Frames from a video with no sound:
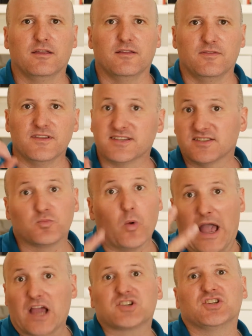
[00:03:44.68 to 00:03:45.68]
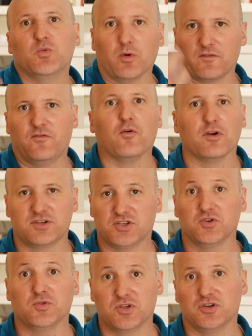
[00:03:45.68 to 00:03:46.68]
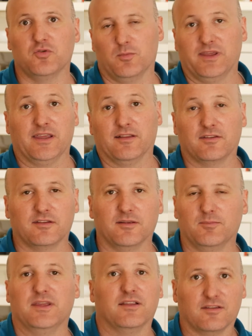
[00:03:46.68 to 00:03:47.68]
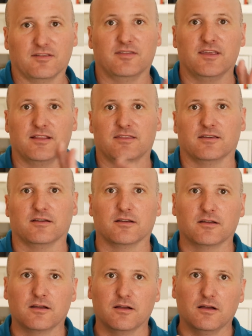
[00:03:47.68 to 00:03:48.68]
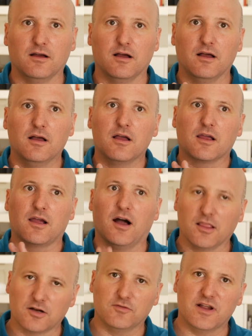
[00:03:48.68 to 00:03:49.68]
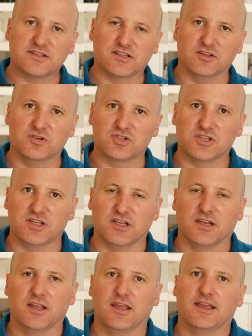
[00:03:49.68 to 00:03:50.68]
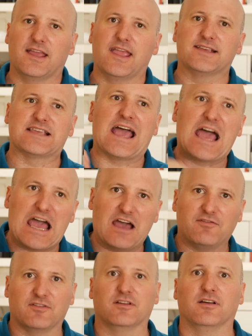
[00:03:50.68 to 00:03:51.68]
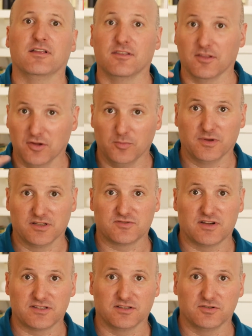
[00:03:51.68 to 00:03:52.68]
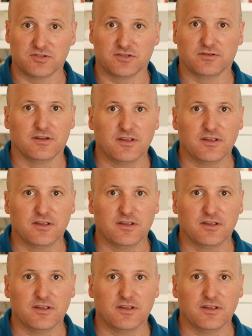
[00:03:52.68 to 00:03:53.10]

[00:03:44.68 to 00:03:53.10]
this is actually what 422 means. It means that the color resolution is half the luminance resolution.